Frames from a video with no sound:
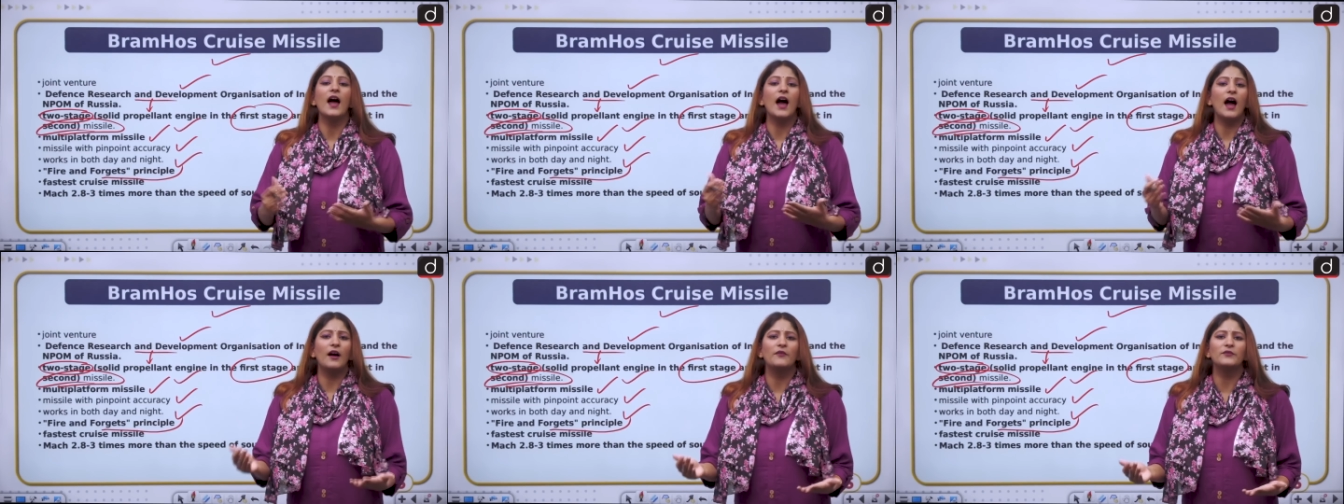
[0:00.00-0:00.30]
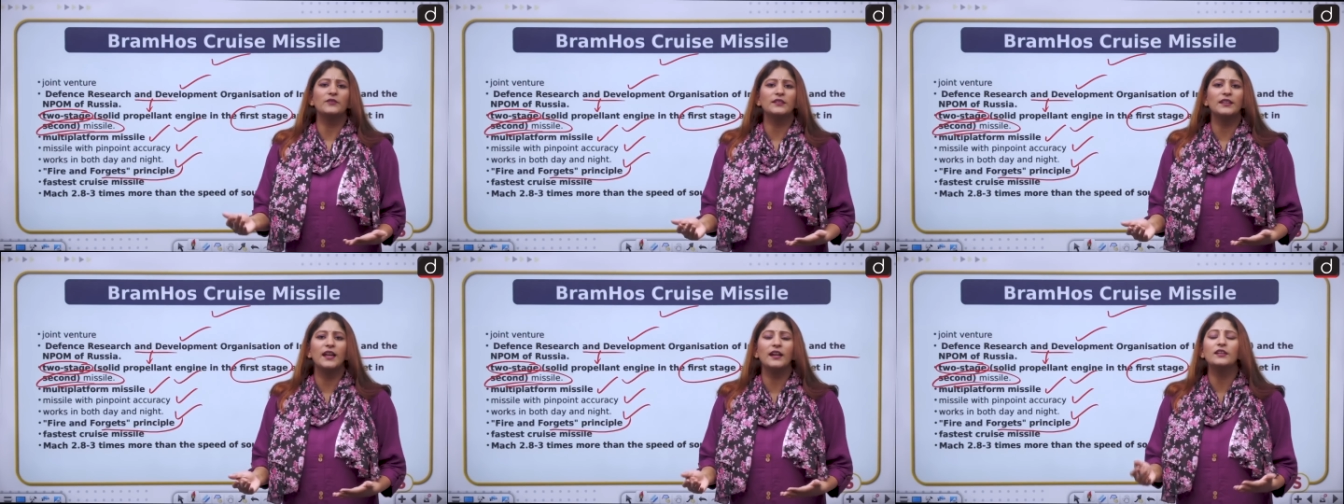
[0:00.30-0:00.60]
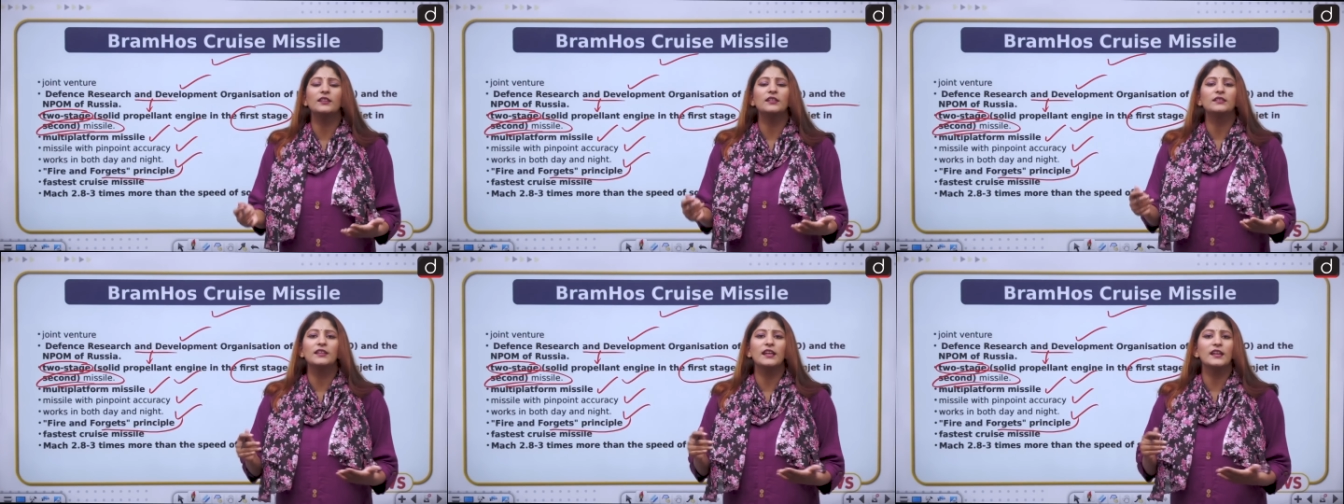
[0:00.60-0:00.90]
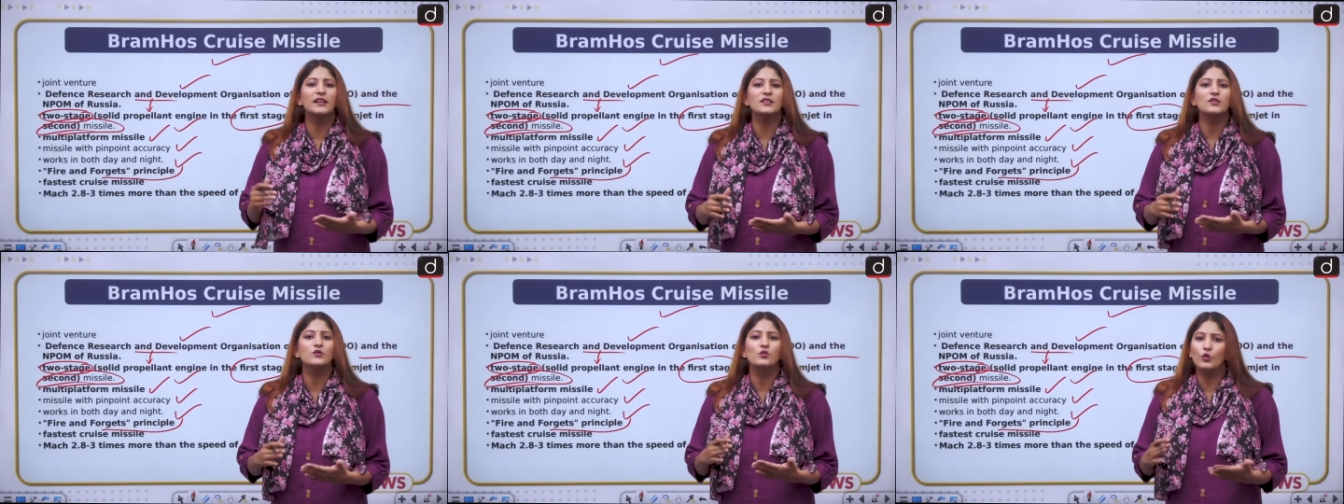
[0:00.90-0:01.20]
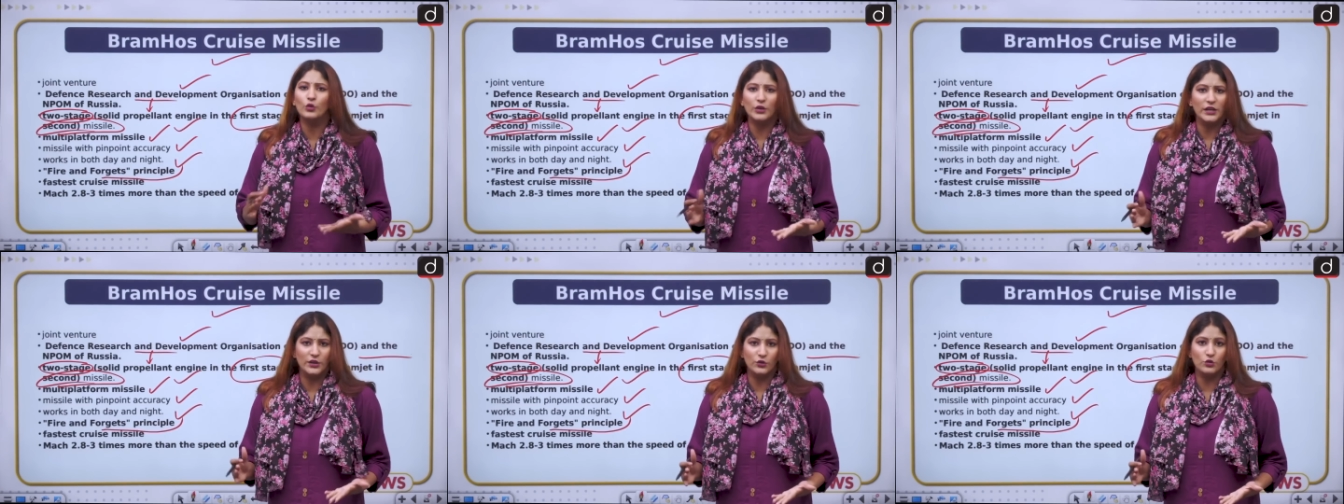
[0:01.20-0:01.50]
after that, there is
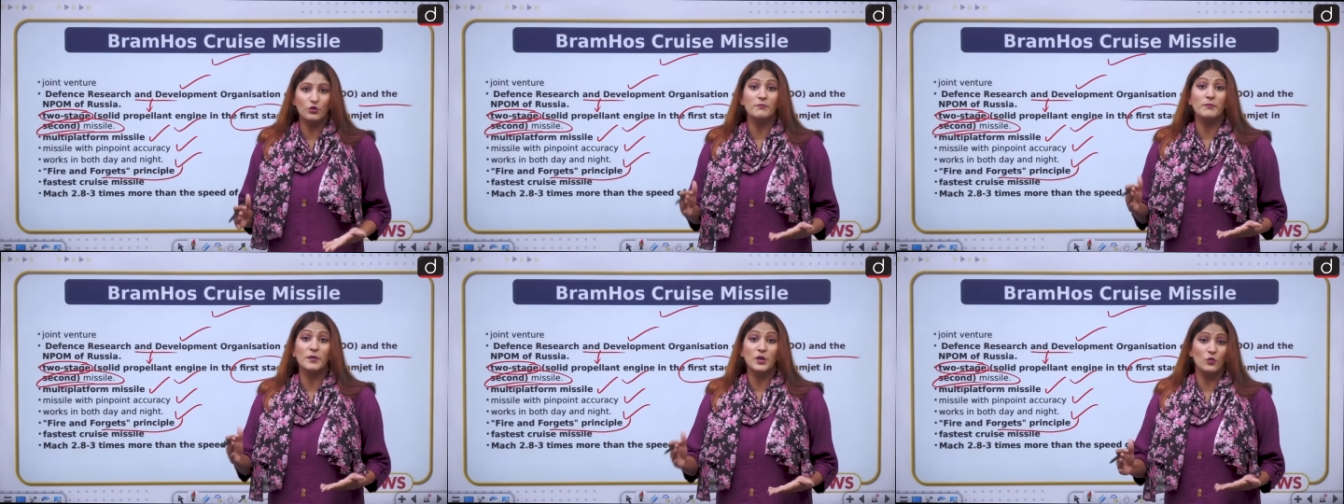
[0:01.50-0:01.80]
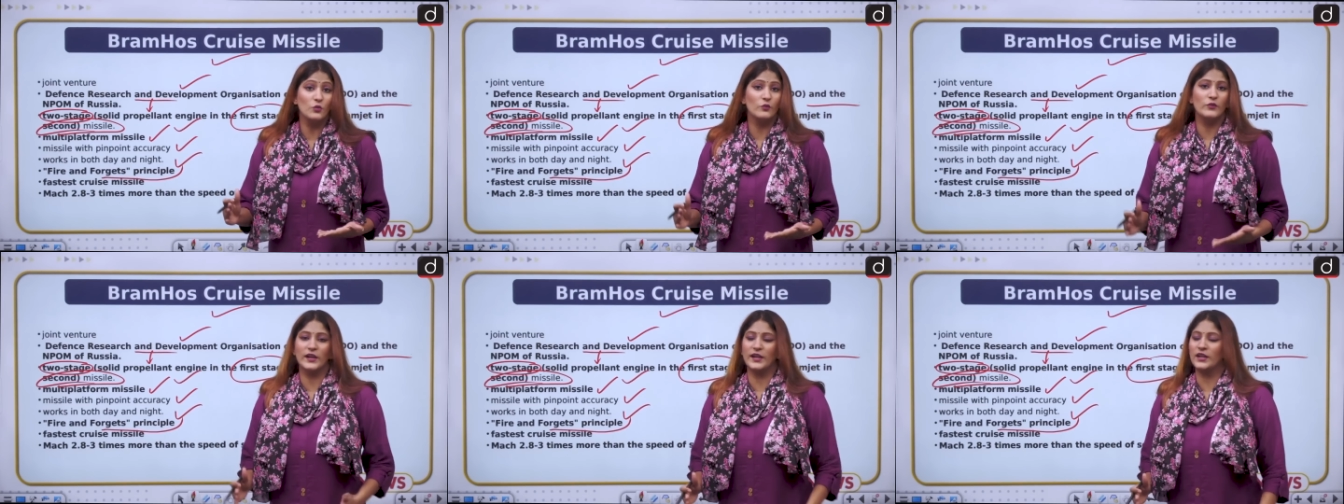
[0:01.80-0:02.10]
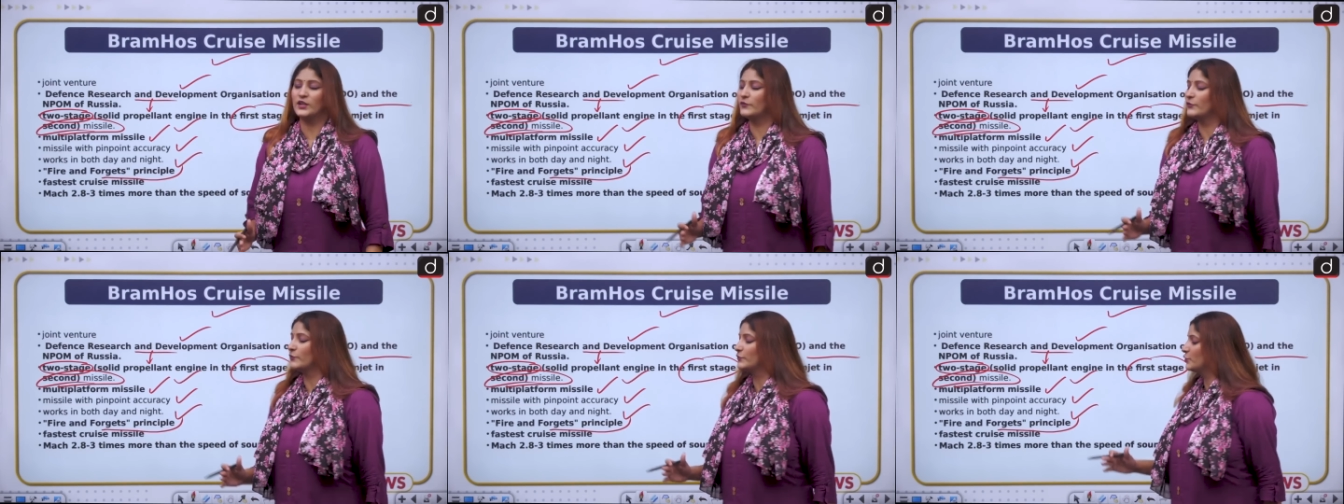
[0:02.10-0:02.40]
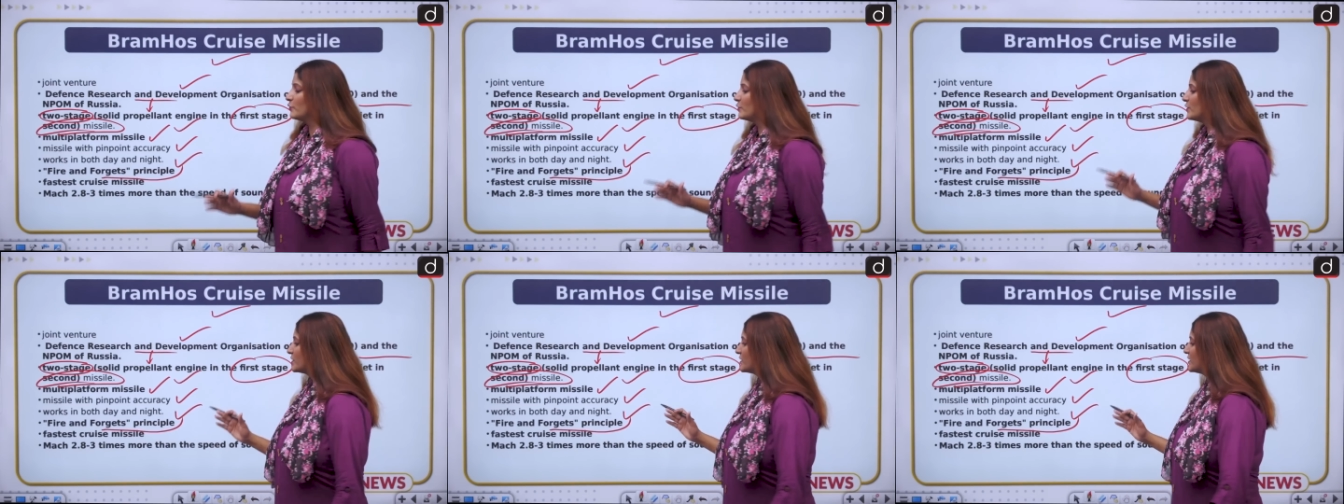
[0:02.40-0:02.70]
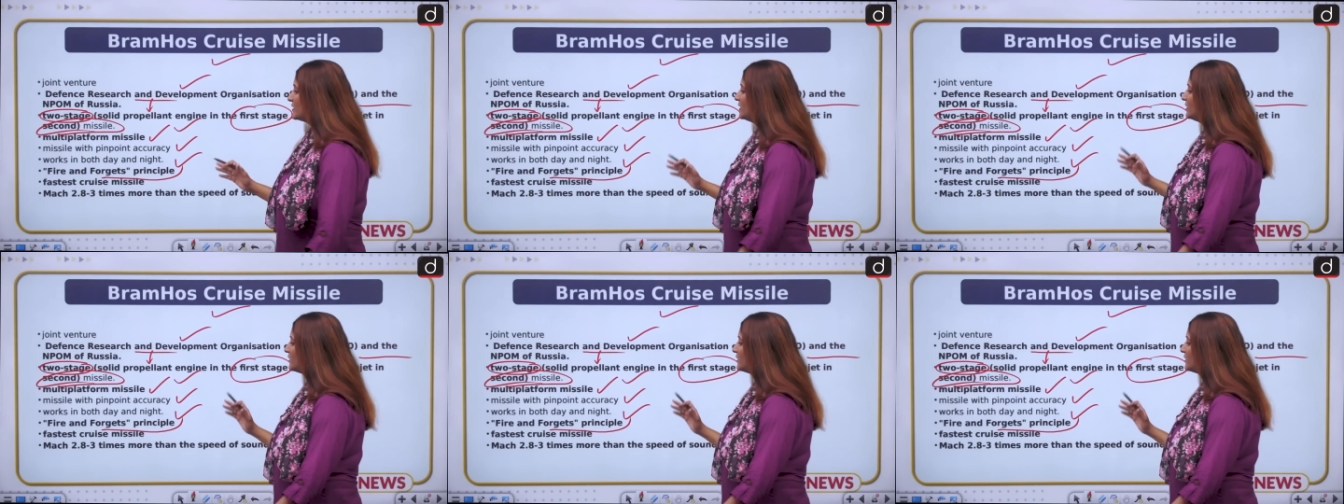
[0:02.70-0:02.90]
no need to maneuver it towards the